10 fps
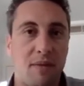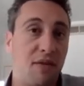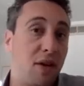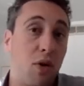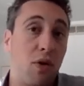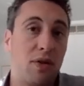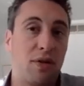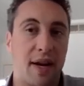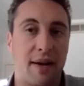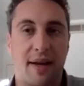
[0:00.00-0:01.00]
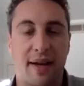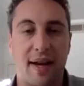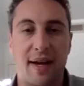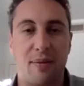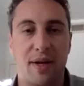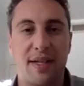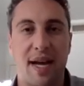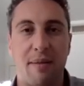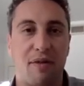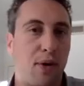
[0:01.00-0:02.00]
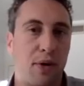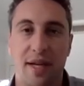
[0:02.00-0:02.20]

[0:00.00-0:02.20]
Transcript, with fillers: even gold, right? Like at any point in time, if gold